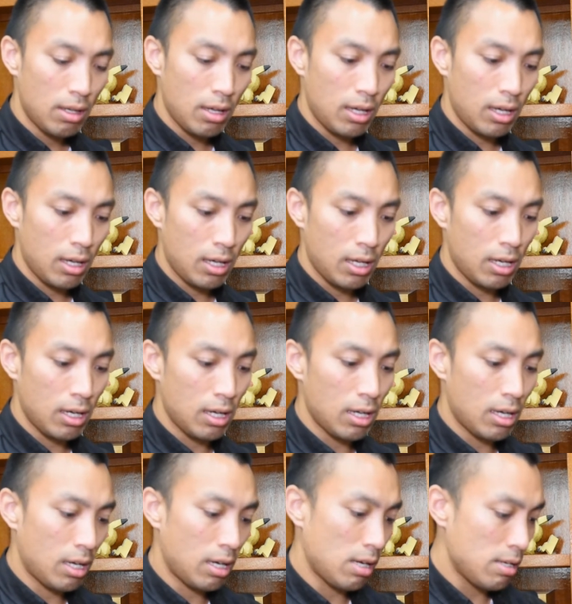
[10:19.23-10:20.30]
And
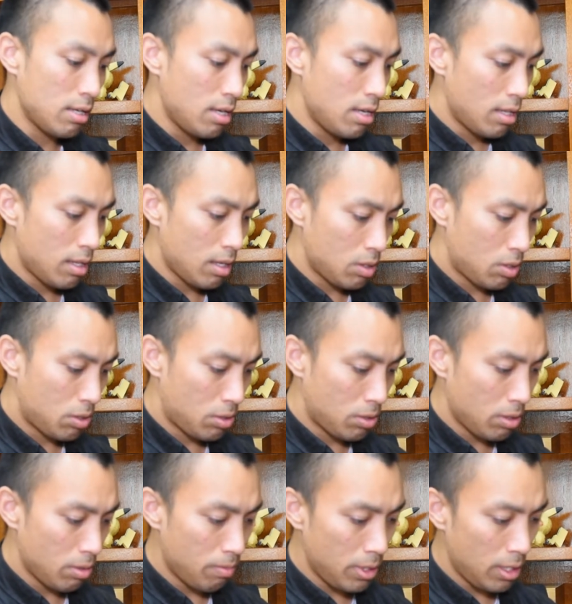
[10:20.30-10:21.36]
that
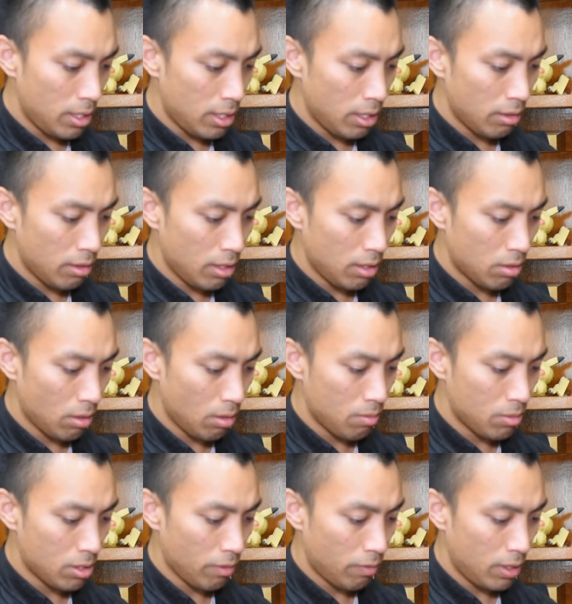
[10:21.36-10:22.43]
should be it in
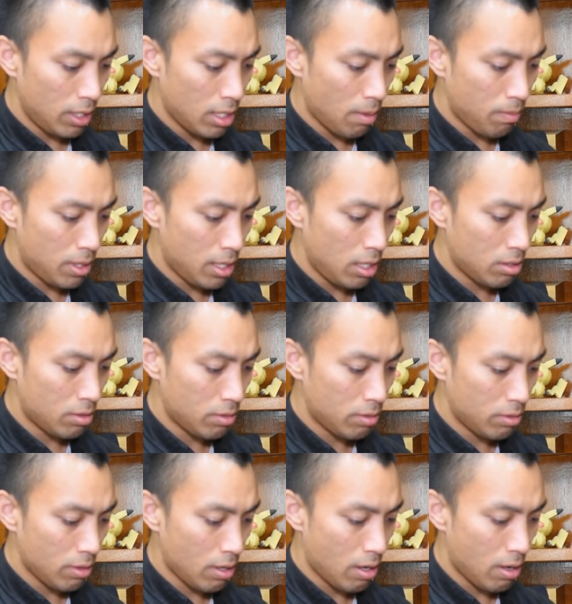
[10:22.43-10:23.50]
terms of the
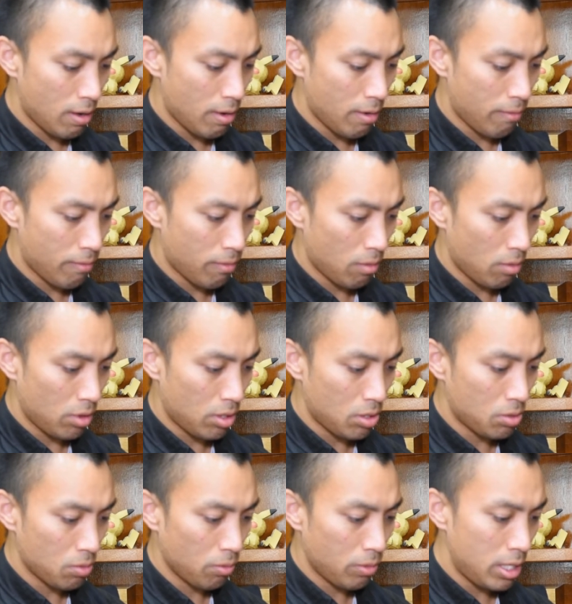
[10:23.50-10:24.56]
updates for
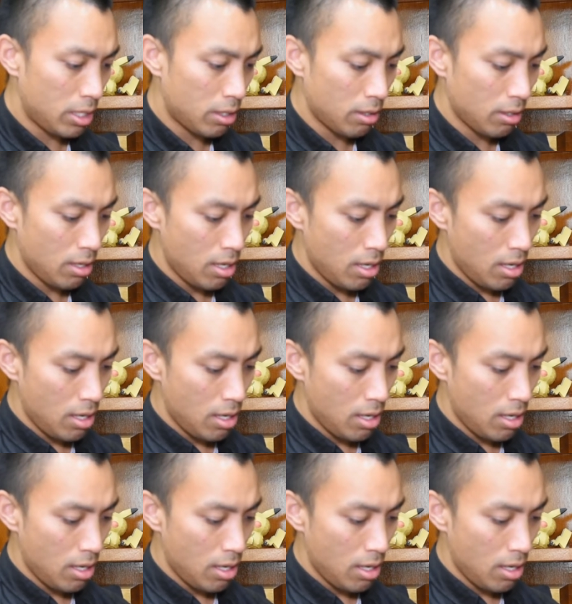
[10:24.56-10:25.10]
this week.